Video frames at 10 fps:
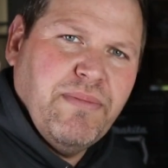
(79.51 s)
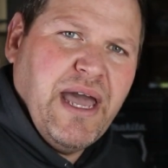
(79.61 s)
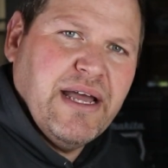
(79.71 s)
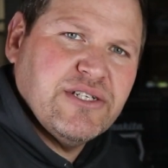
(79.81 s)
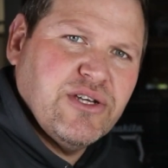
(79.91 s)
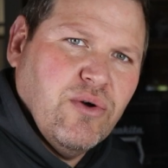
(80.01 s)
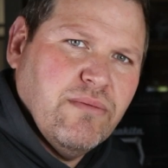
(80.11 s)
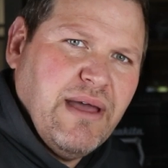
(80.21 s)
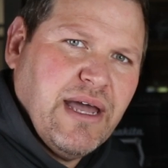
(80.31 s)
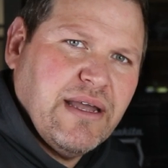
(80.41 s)
patch
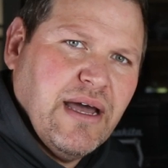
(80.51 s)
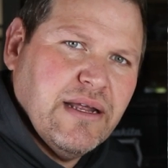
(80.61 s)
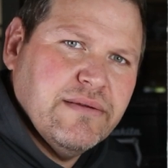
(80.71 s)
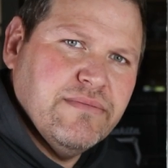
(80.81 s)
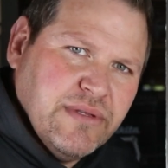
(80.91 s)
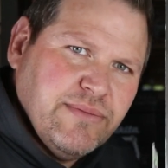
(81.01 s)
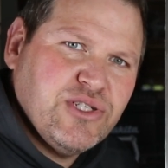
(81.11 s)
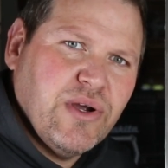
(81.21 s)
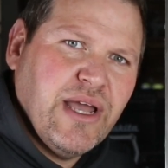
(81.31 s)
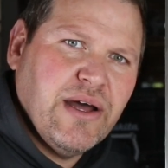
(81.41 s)
going back on. Let me
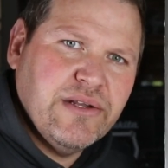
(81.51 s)
show you how to